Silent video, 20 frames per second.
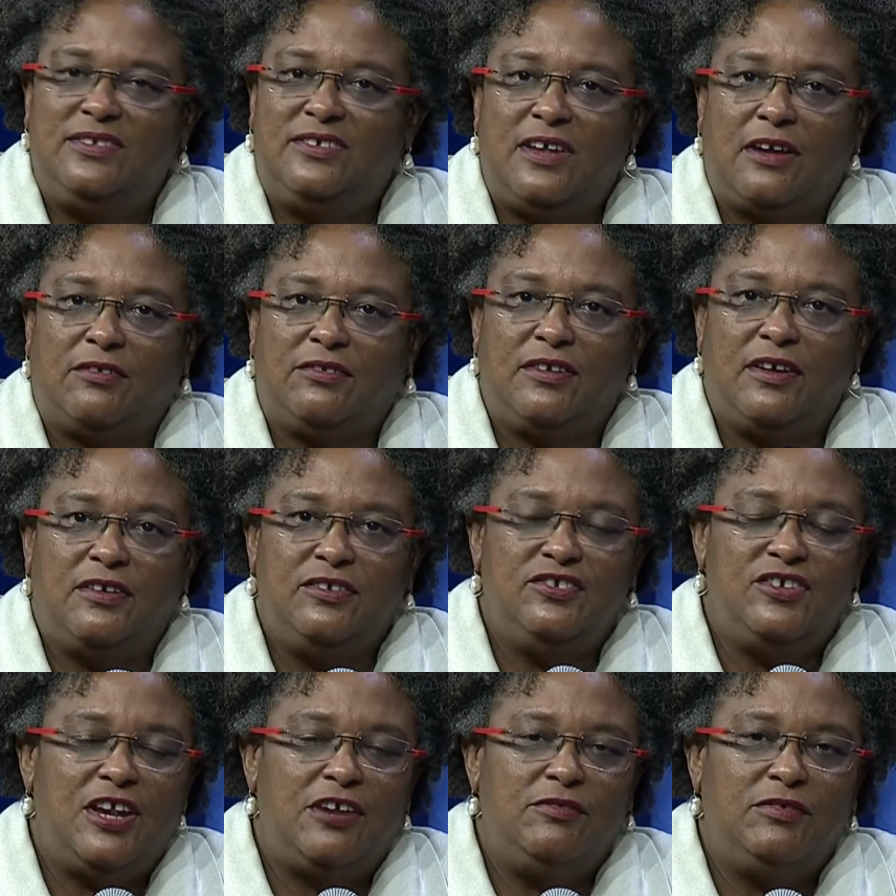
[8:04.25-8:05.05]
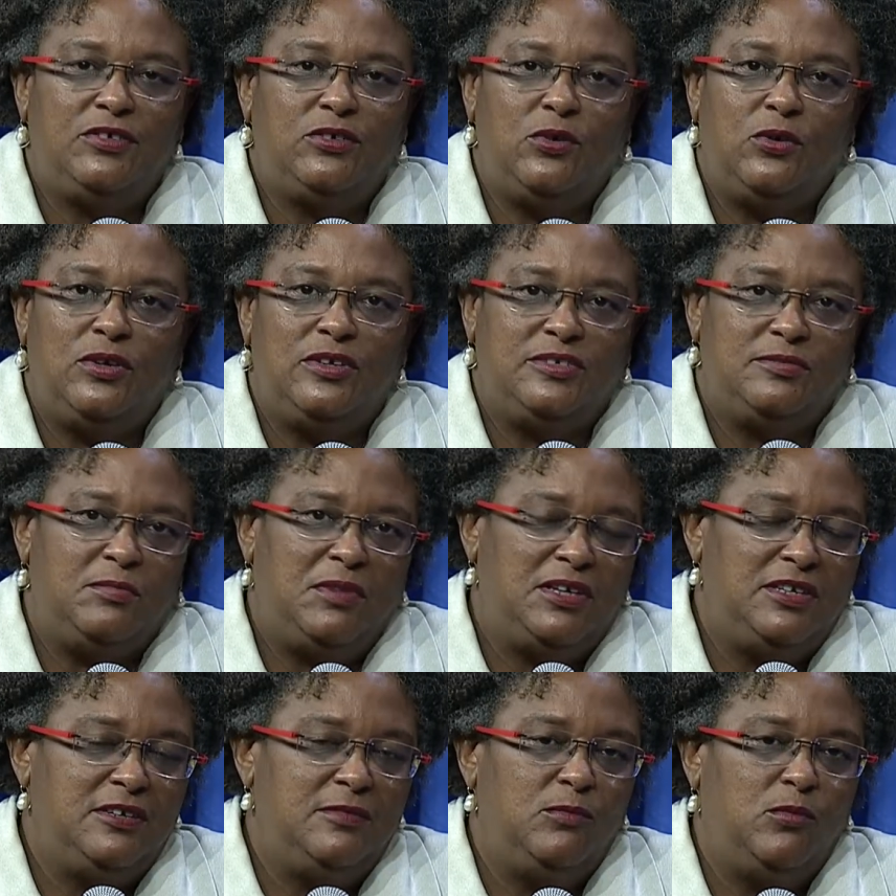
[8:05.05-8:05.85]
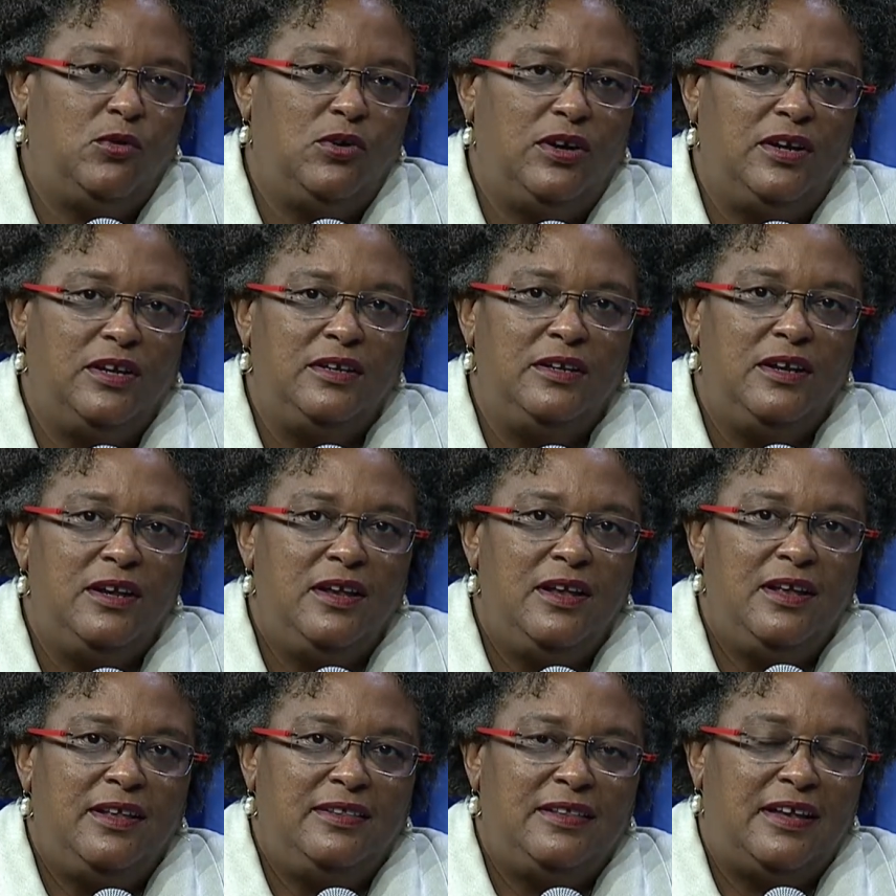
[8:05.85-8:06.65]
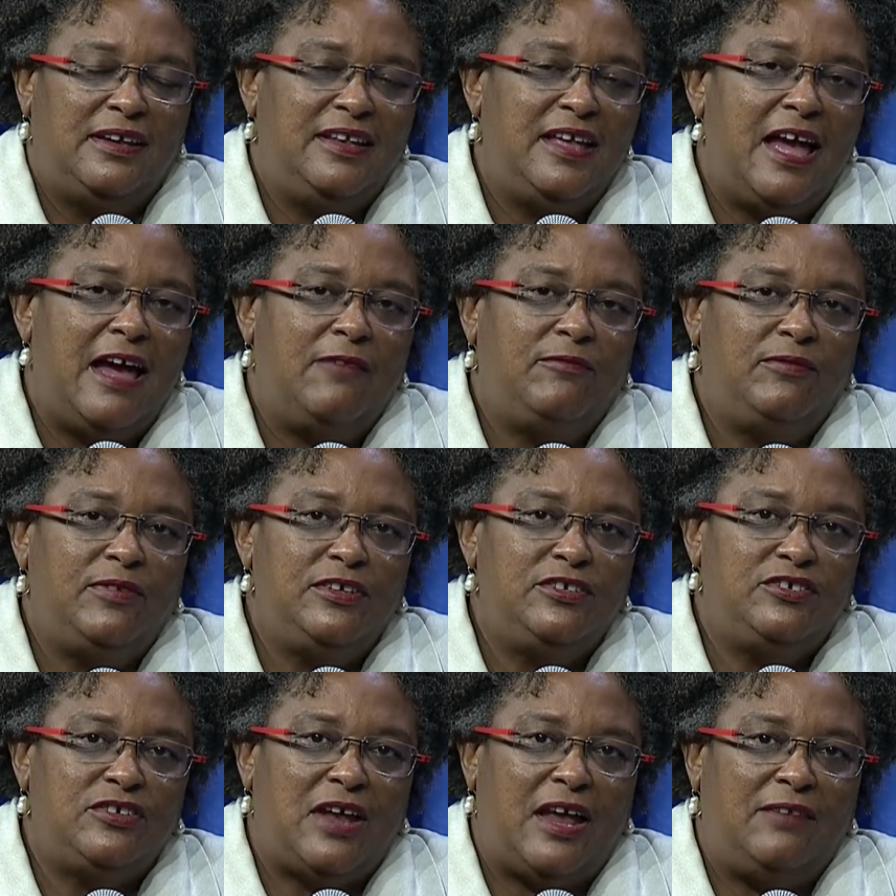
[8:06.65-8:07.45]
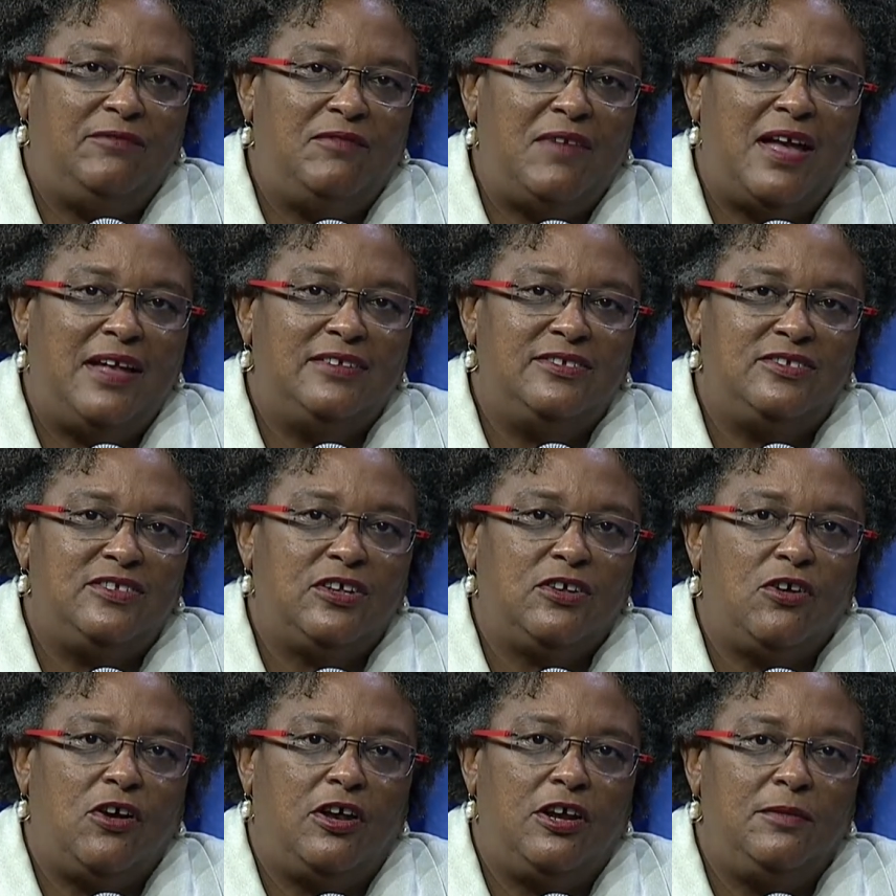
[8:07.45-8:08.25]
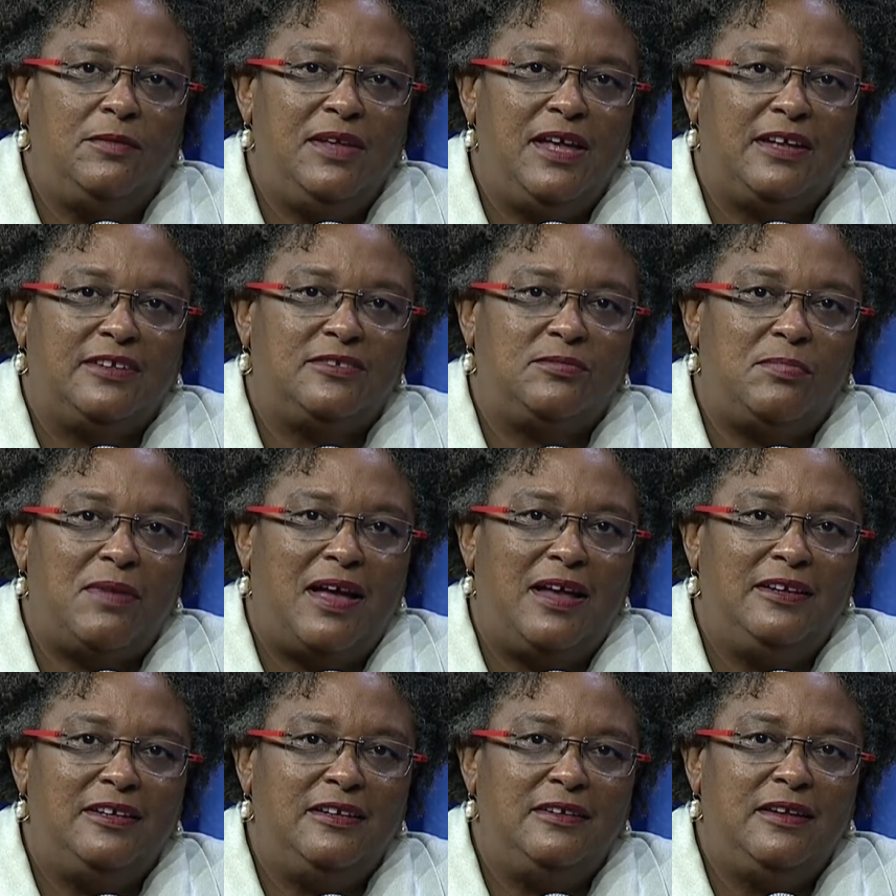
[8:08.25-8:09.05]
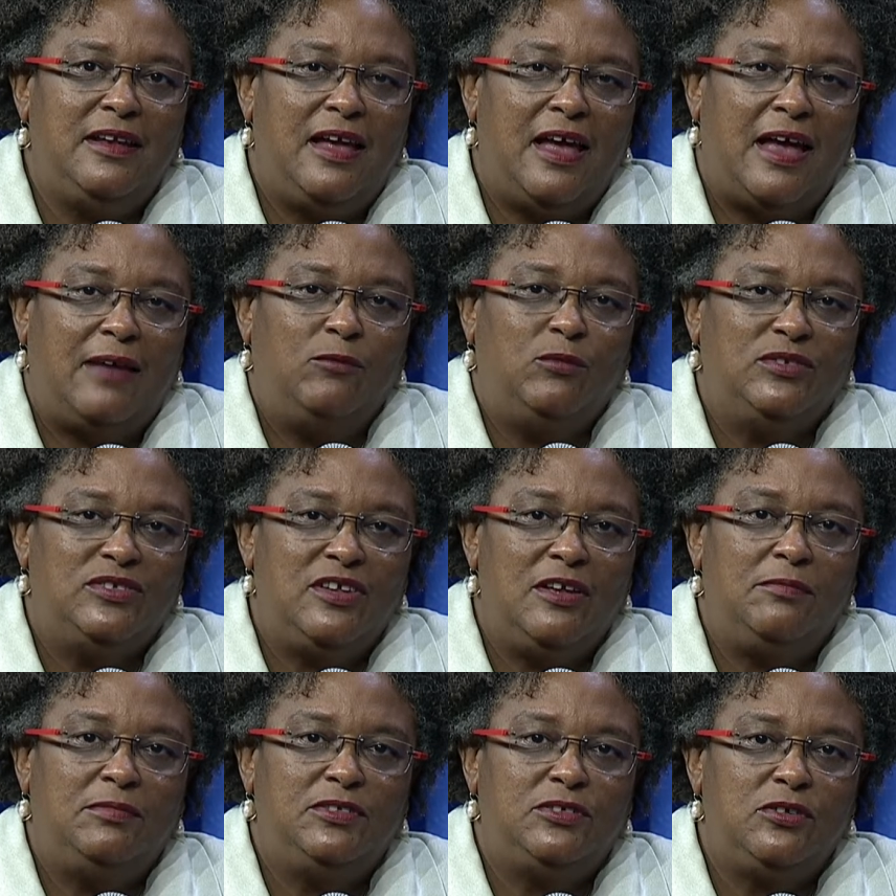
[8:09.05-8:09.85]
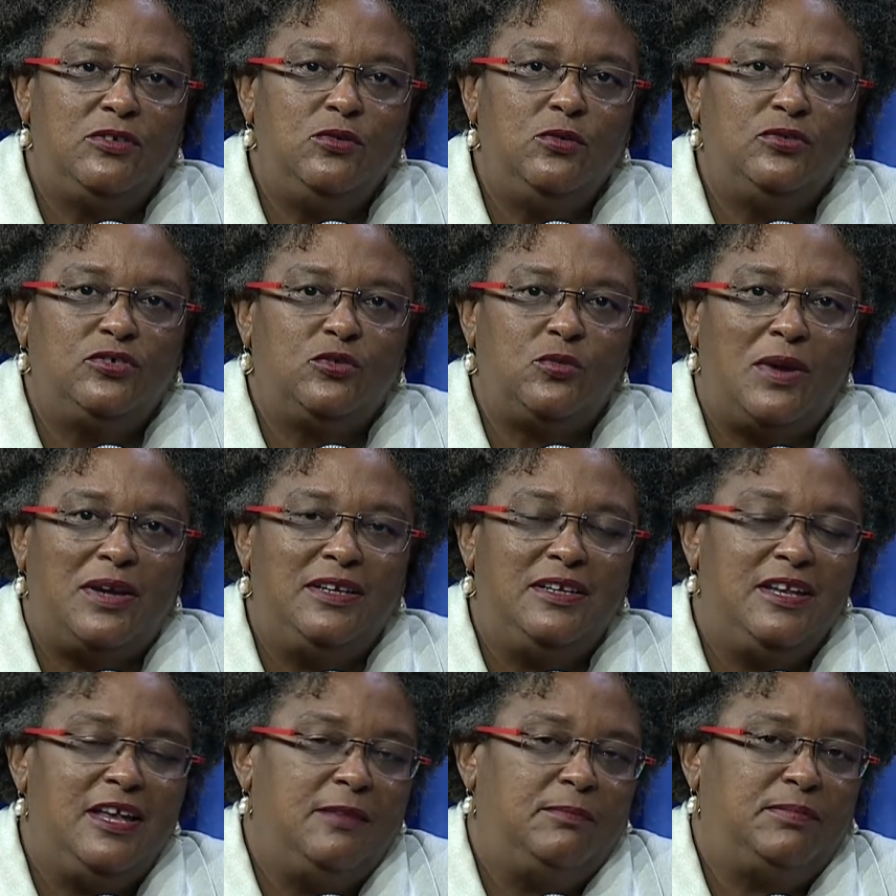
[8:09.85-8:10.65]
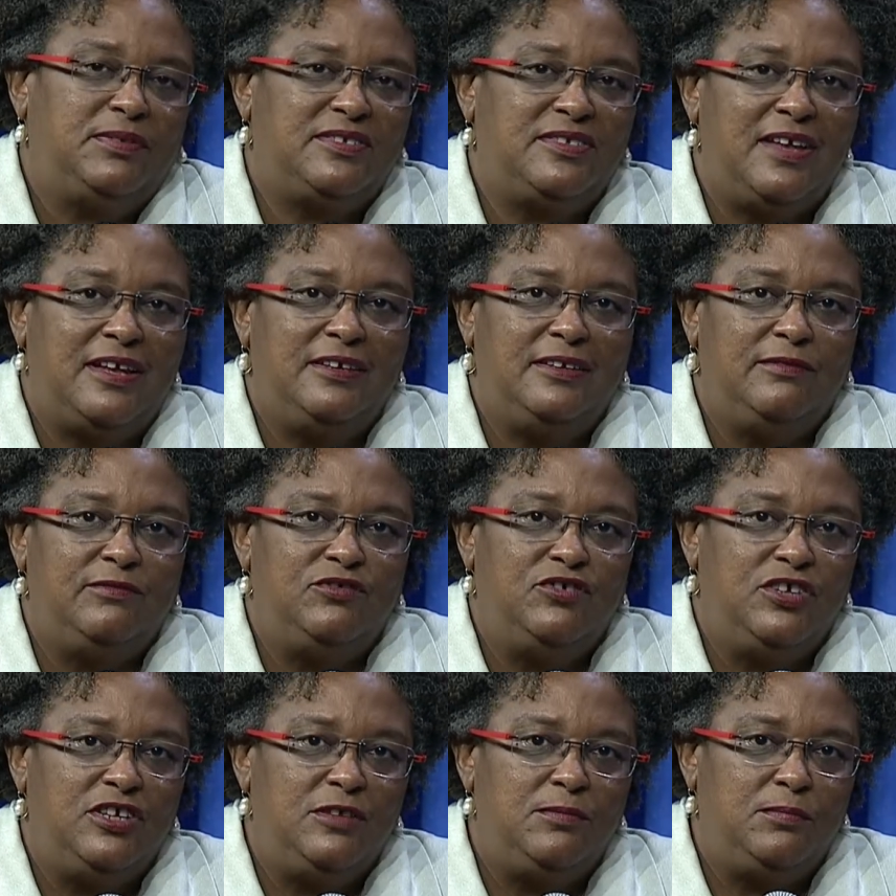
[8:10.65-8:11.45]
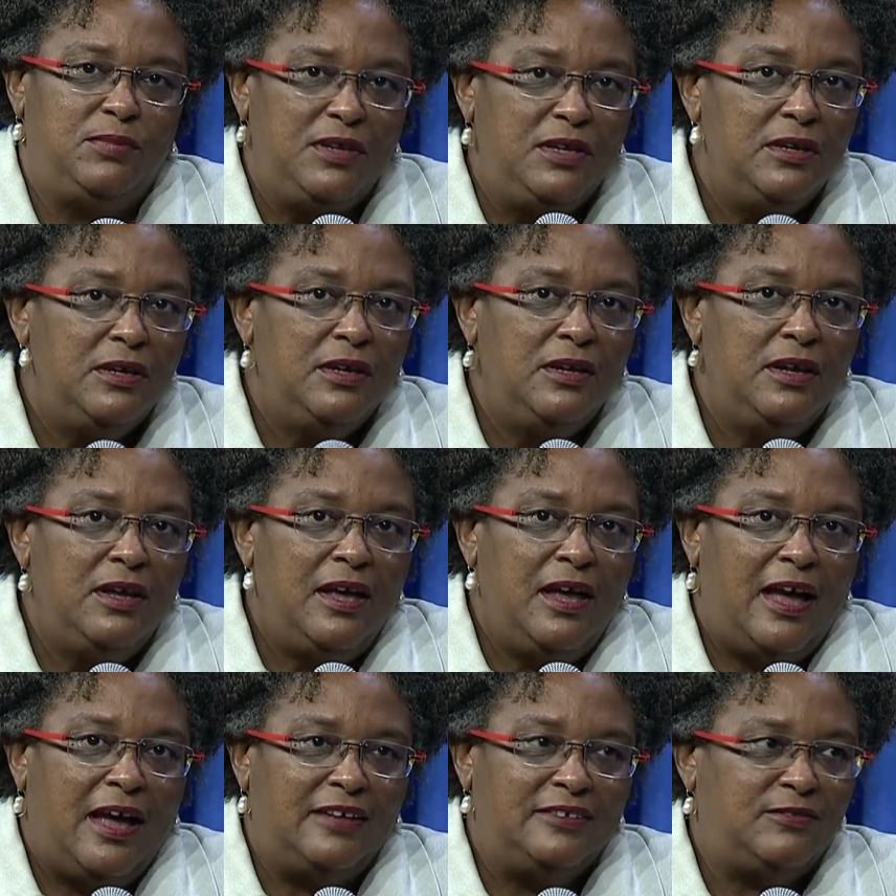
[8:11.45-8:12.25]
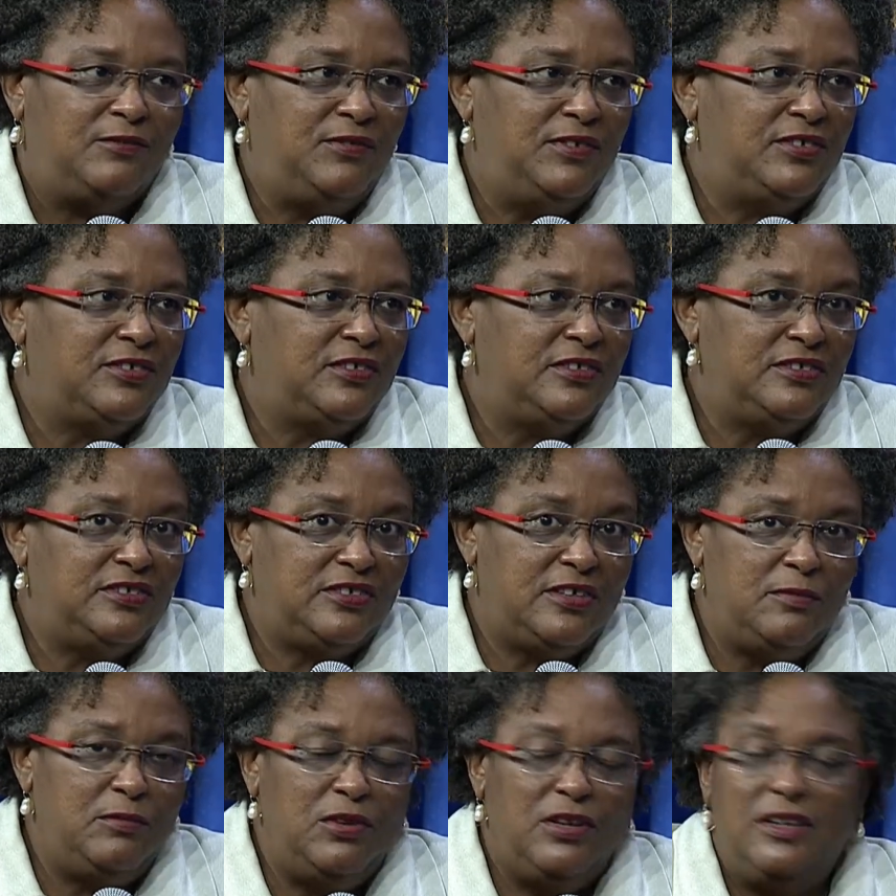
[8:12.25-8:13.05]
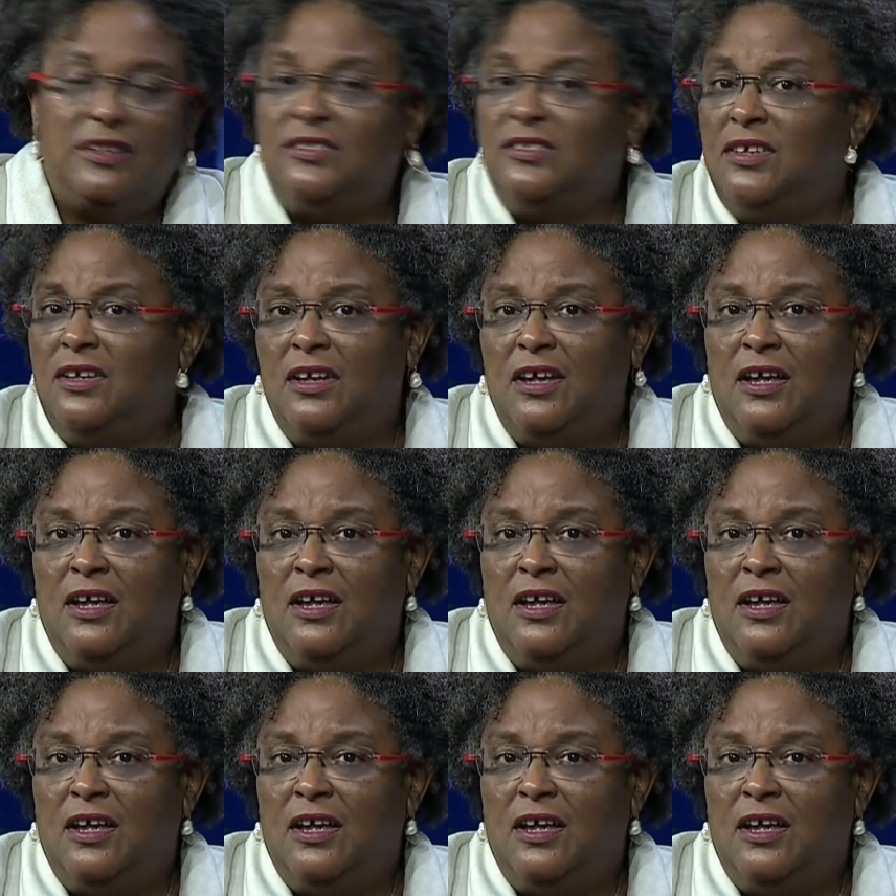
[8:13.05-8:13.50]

Secretary General told us Monday morning that the average advanced economy expanded and was able to use 28% of GDP as a fiscal stimulus.